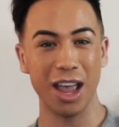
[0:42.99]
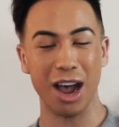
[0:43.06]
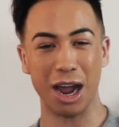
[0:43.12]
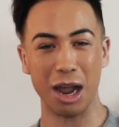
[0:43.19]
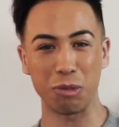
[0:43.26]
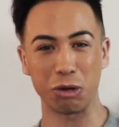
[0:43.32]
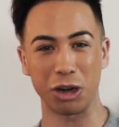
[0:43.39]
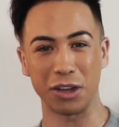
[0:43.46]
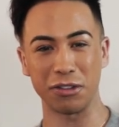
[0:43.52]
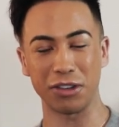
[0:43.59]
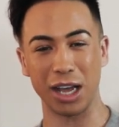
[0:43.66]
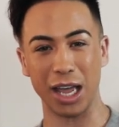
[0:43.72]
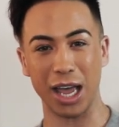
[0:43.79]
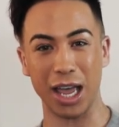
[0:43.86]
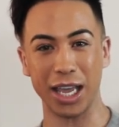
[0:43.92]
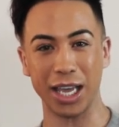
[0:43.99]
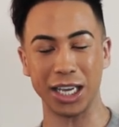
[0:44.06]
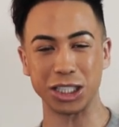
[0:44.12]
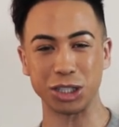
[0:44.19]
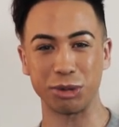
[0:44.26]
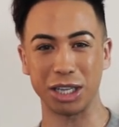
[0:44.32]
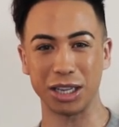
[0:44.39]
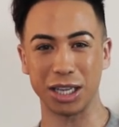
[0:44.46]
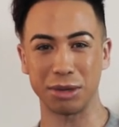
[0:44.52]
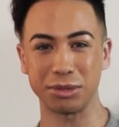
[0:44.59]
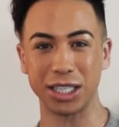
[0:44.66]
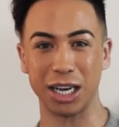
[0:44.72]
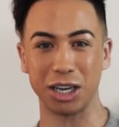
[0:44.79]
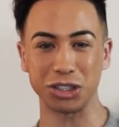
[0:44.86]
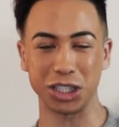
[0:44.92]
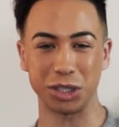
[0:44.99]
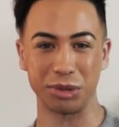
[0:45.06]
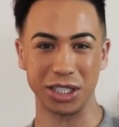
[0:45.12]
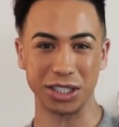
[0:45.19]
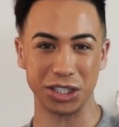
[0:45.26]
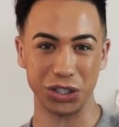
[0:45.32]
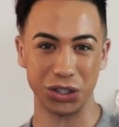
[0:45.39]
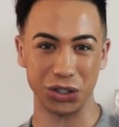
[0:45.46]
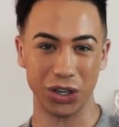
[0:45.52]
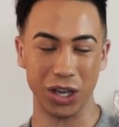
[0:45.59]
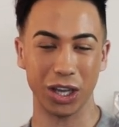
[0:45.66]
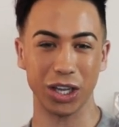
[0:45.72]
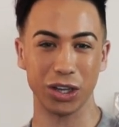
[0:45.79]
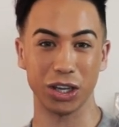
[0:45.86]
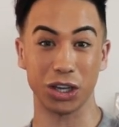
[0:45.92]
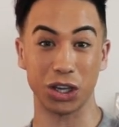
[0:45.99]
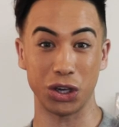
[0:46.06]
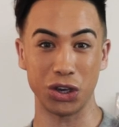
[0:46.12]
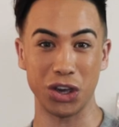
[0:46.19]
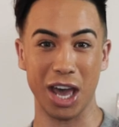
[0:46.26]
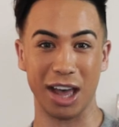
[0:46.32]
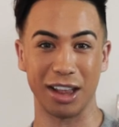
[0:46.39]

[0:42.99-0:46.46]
I'm one of EHP Lab's LGBTQ